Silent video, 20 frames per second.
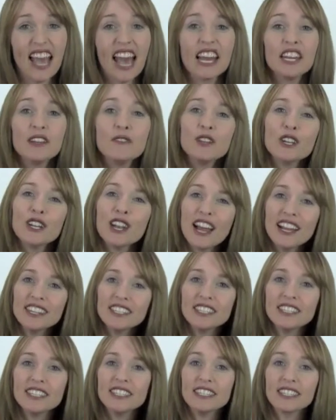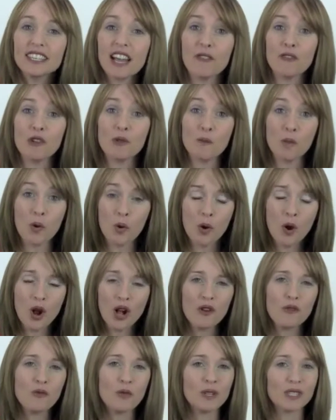And if you'd like to discover
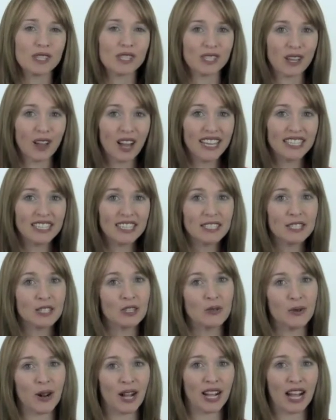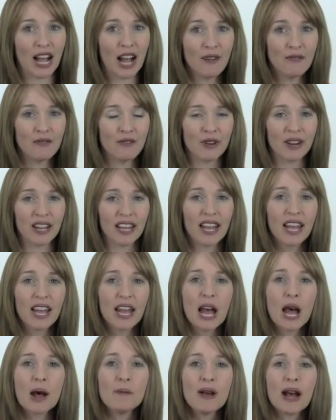more of what scientists are uncovering
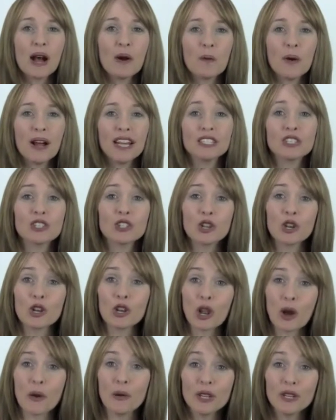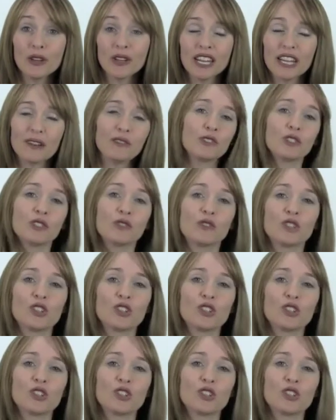about ways to lower your levels